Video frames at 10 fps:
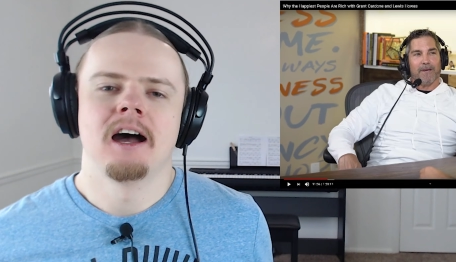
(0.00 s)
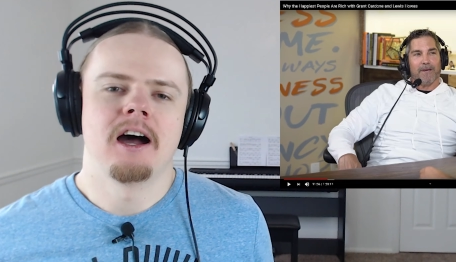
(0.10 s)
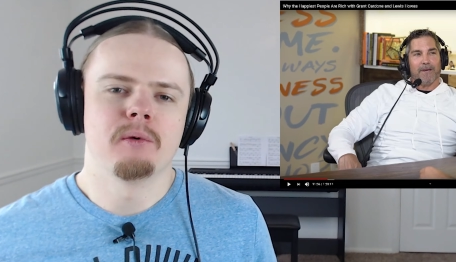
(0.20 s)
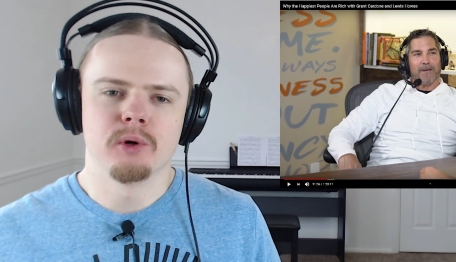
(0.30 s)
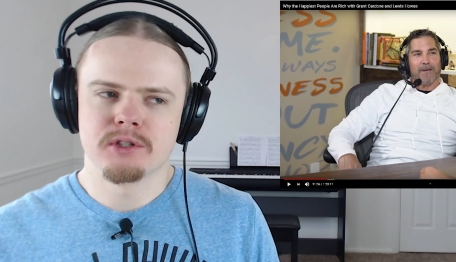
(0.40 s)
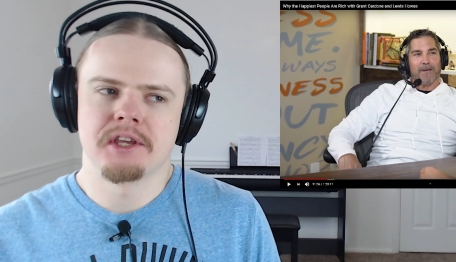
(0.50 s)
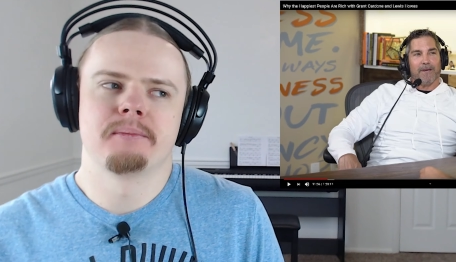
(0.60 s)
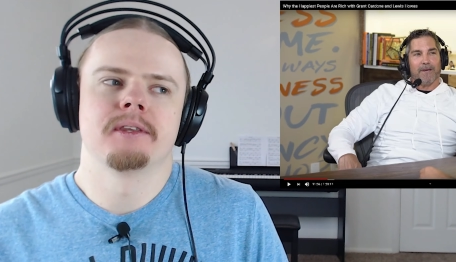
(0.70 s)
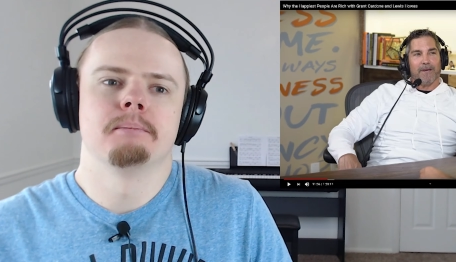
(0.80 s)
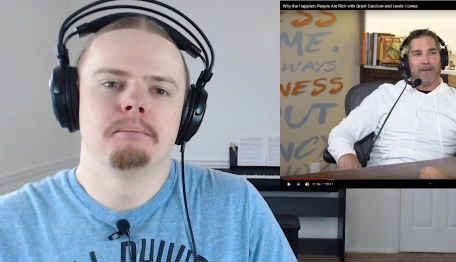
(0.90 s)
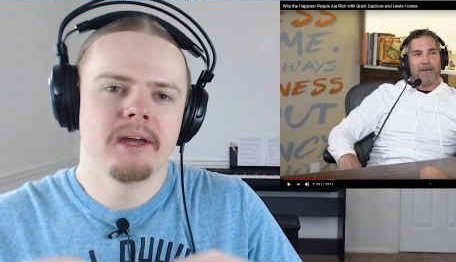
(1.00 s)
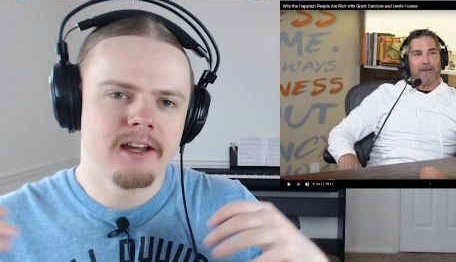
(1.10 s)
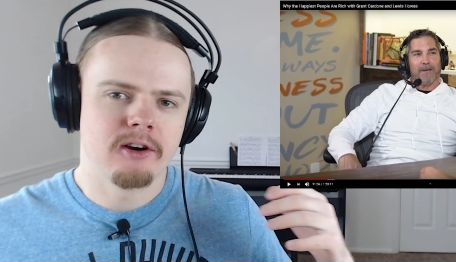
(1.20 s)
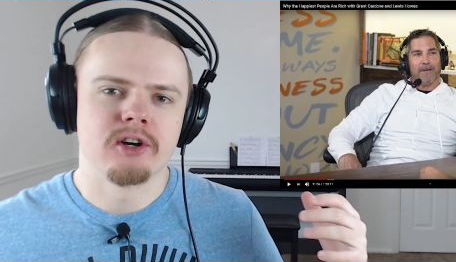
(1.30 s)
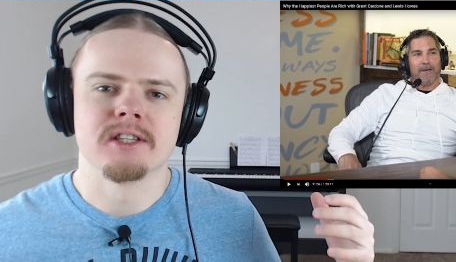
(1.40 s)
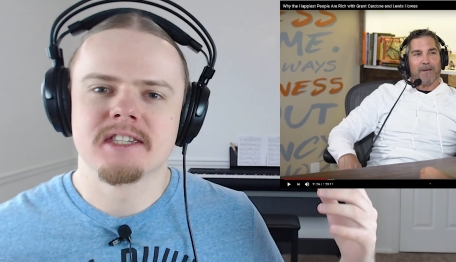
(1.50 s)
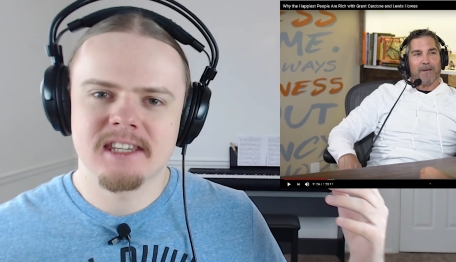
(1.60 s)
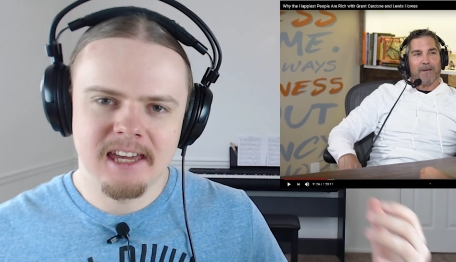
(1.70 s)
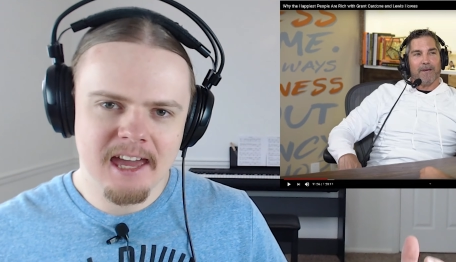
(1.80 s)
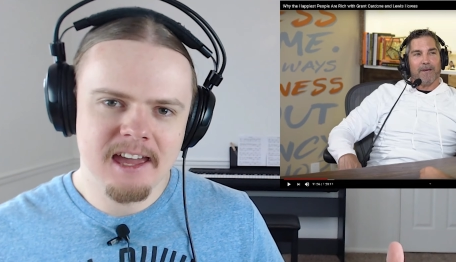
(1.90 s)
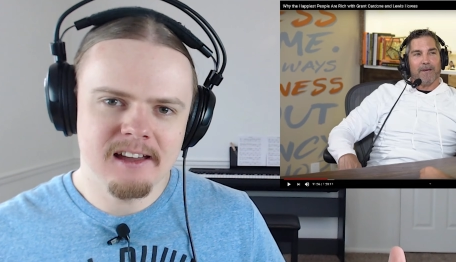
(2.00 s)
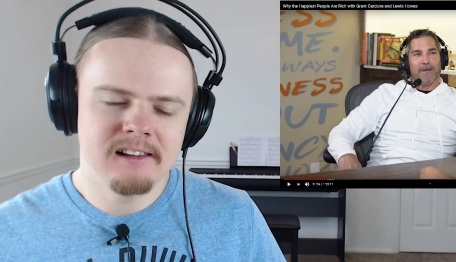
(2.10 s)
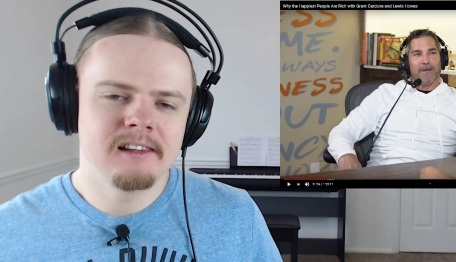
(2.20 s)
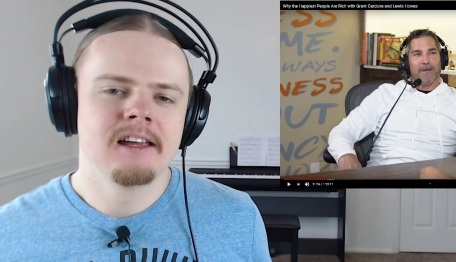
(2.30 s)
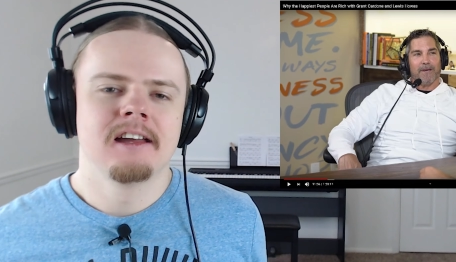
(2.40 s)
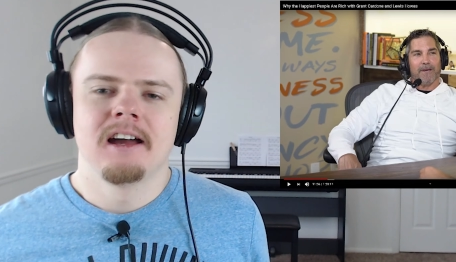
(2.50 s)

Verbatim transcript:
Speaker 1: I want something bigger in scale.